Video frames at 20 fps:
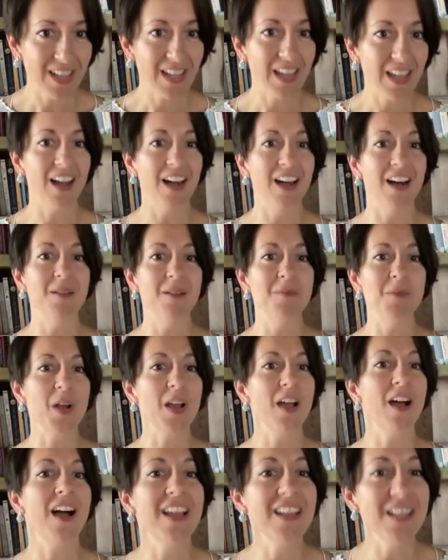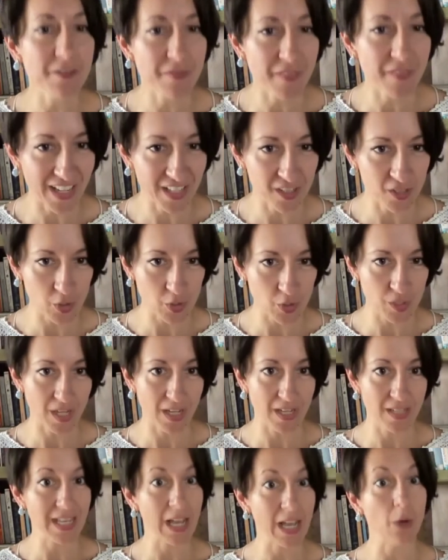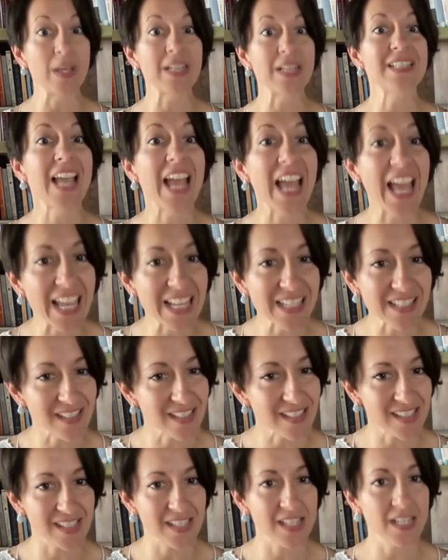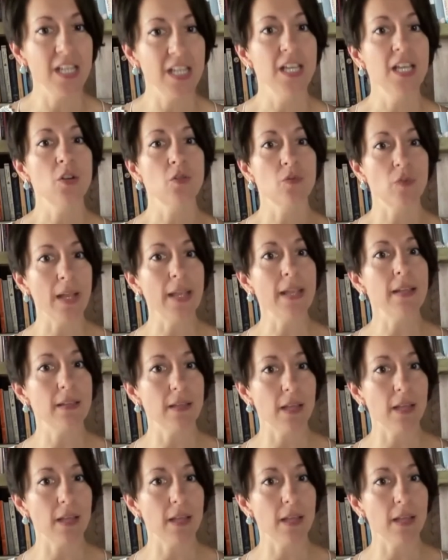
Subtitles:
what kind of exercise, how intense, right?